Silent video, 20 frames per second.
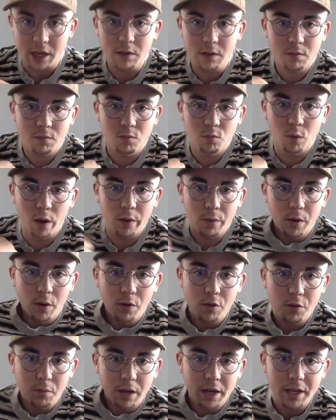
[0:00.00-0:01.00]
it went well
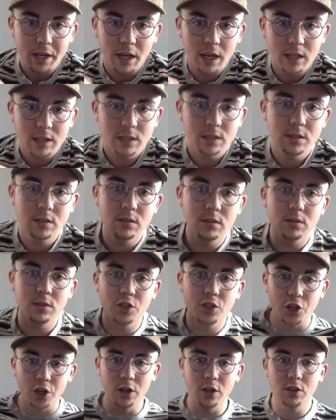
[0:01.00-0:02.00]
with my guest
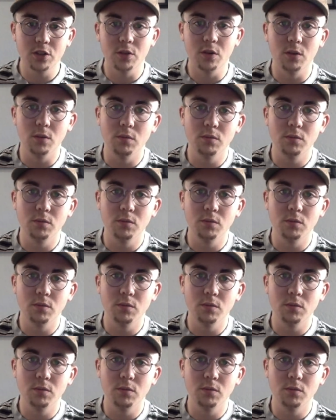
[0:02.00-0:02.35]
shirt, so